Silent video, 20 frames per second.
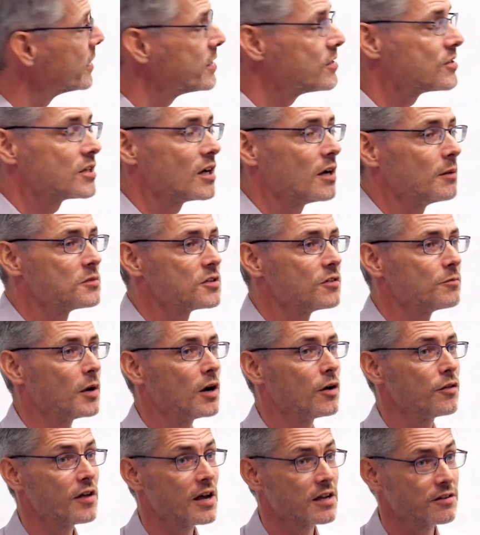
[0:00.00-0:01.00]
in terms of
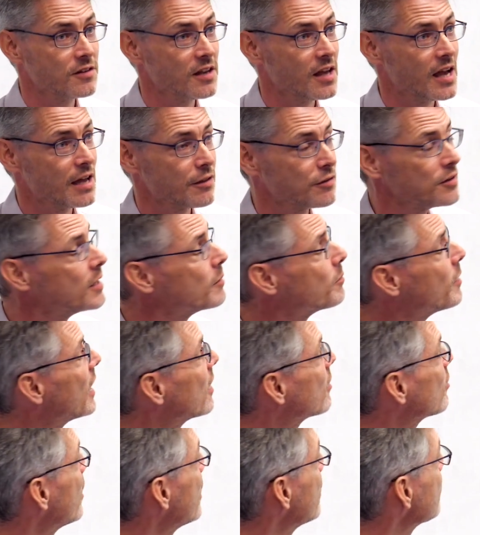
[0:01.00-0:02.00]
both ethnic
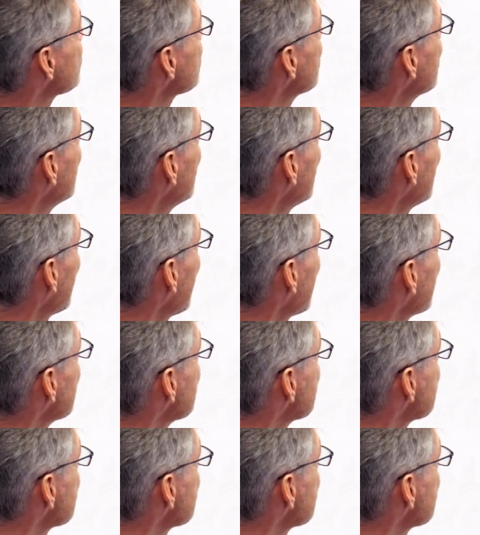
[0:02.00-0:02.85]
background and in